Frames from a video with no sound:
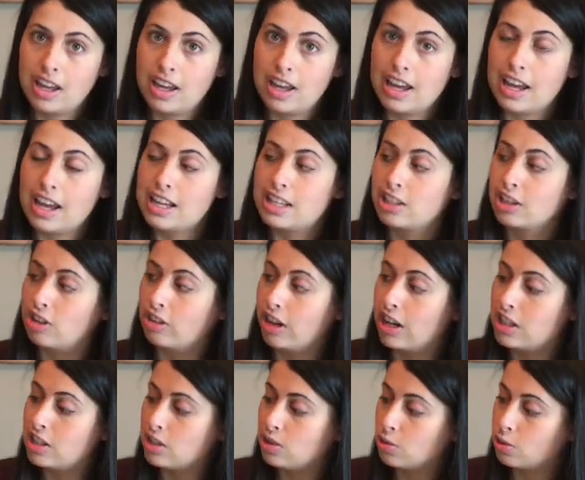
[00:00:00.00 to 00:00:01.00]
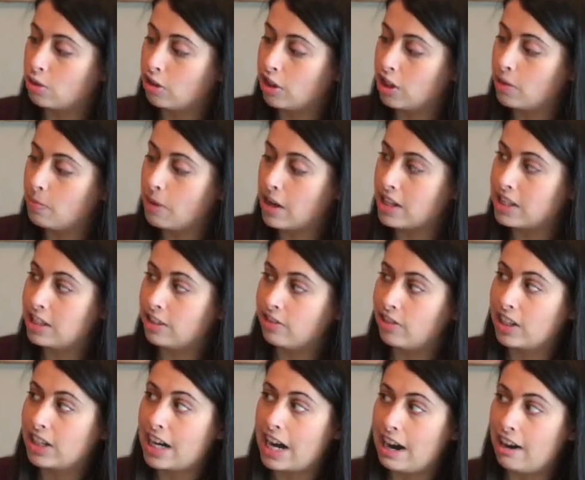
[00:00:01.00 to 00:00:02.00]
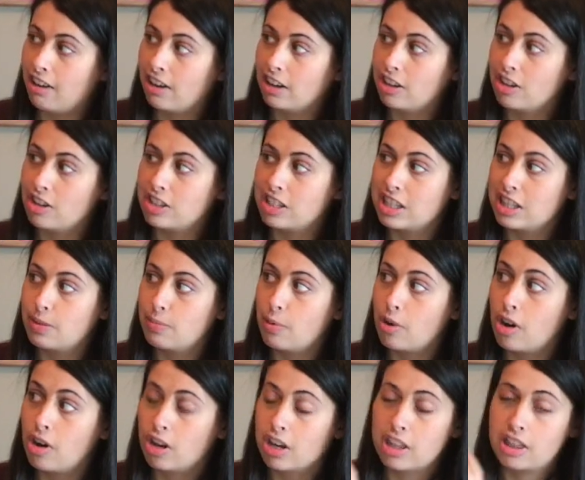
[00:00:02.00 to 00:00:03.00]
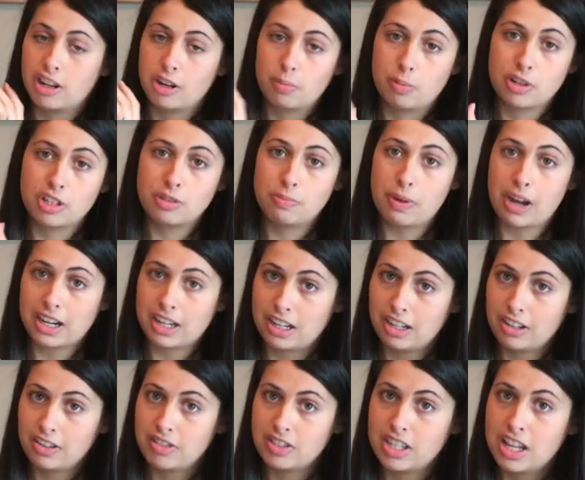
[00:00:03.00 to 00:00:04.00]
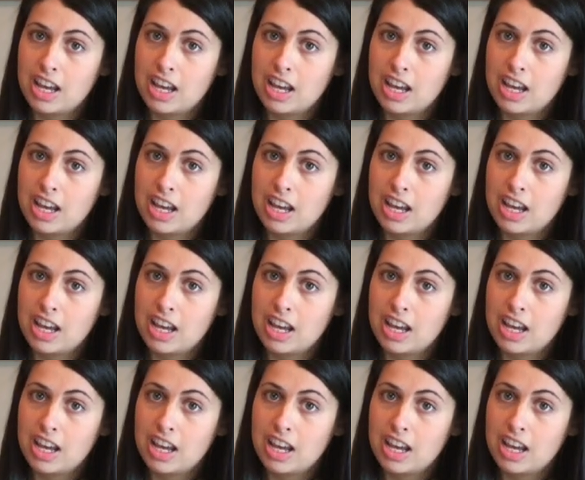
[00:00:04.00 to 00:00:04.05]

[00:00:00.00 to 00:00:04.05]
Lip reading: It's a great story about different characters in the park and their perspectives.